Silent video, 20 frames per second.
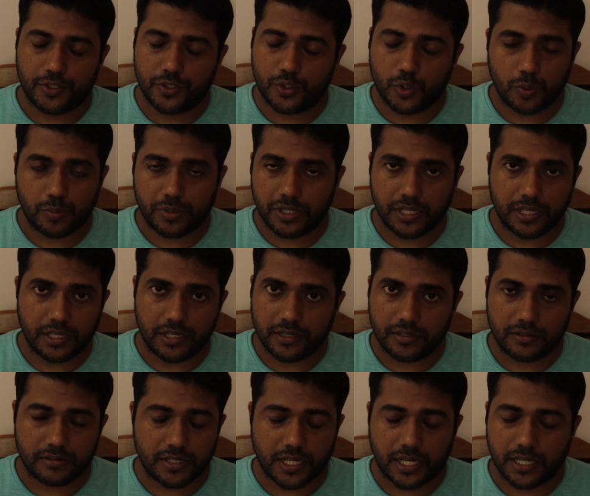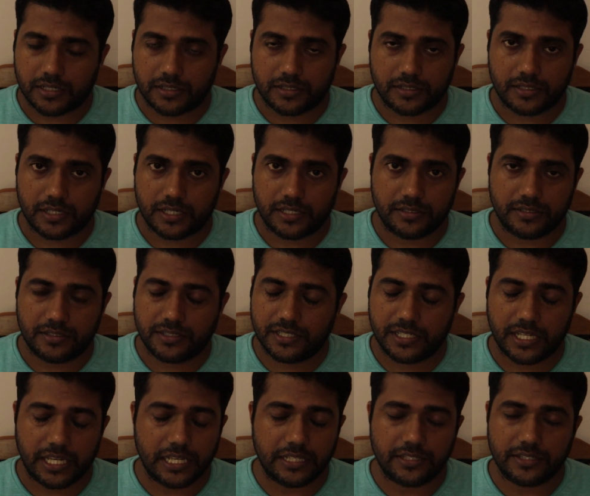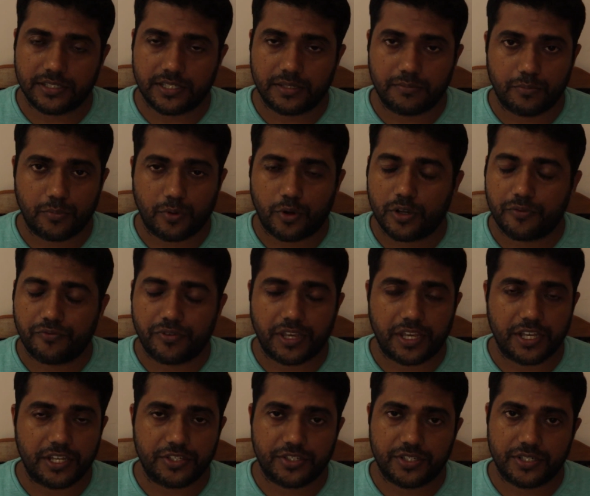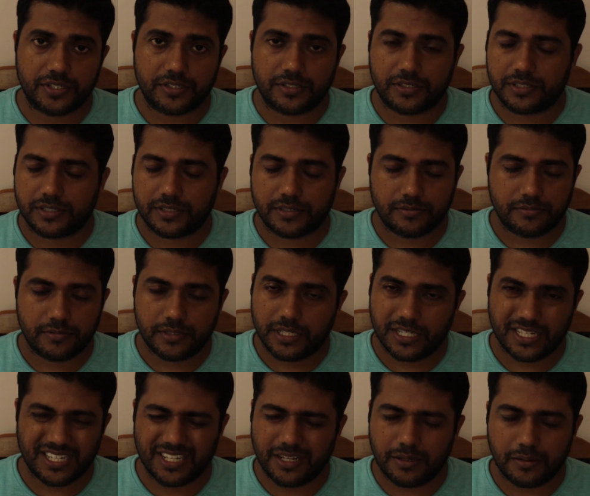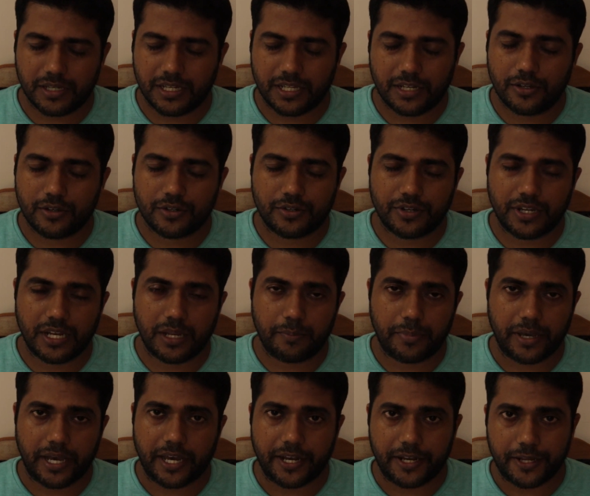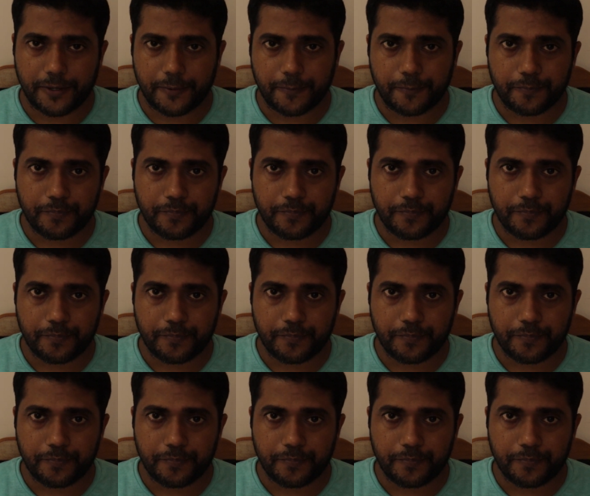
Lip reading: Too many cuts and changes and modifications. It'll look really bad,